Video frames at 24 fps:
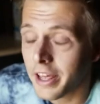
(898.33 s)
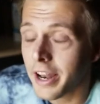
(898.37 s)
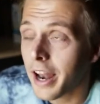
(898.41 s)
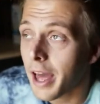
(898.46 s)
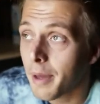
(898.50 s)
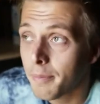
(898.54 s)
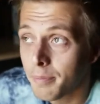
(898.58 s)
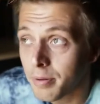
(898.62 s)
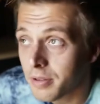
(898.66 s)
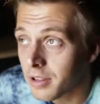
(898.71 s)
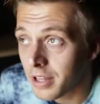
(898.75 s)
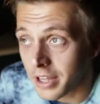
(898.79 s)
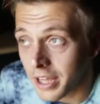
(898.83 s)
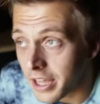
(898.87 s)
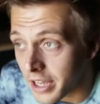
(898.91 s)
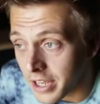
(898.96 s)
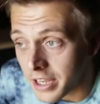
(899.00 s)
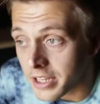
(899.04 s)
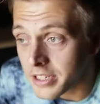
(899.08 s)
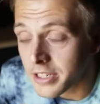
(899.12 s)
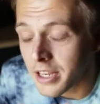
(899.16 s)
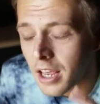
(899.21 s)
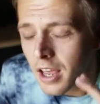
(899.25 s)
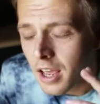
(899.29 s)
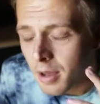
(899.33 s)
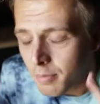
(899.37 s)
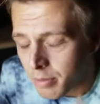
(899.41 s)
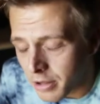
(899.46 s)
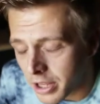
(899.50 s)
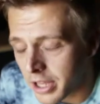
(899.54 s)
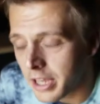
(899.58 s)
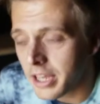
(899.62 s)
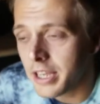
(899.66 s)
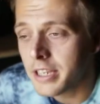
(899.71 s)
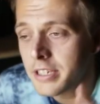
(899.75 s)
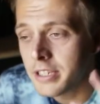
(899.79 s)
Can I please,
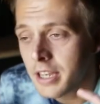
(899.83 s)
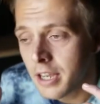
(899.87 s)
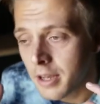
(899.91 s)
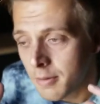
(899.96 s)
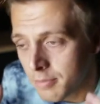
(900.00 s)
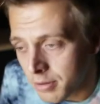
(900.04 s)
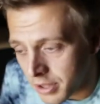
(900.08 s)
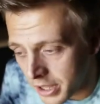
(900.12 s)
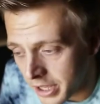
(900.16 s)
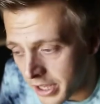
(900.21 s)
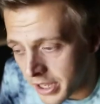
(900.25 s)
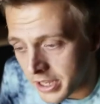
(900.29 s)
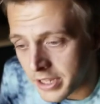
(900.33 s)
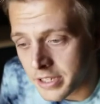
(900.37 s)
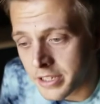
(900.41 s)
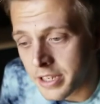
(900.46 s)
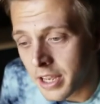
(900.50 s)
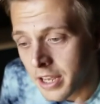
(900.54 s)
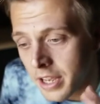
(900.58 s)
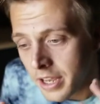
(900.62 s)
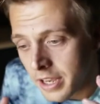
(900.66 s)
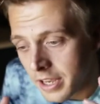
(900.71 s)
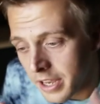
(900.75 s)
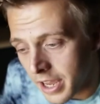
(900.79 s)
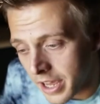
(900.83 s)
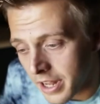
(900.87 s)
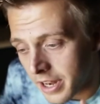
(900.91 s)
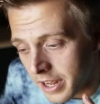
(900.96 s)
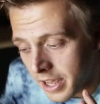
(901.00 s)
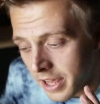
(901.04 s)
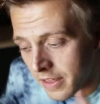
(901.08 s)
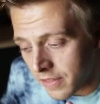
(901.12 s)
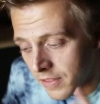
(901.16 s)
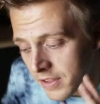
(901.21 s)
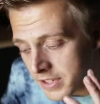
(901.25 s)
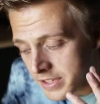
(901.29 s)
please, please get
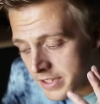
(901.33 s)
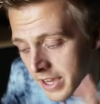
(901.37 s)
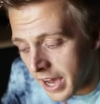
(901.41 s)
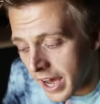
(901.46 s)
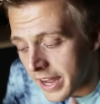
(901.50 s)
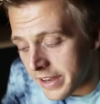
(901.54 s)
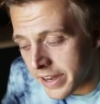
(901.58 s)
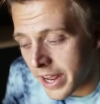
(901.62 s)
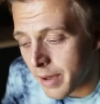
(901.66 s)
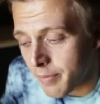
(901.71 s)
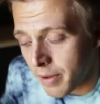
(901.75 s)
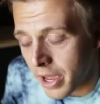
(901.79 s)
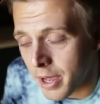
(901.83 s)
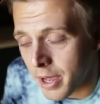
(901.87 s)
in this goddamn